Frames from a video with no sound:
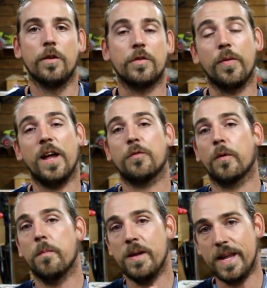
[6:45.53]
So that's where
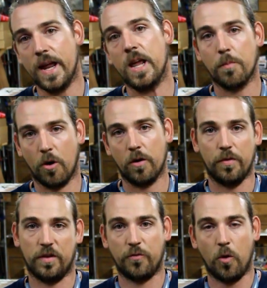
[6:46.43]
the beginning part of
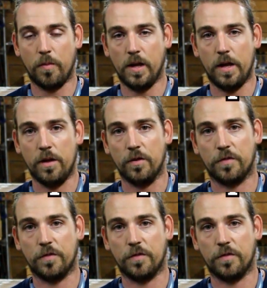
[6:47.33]
this formula is.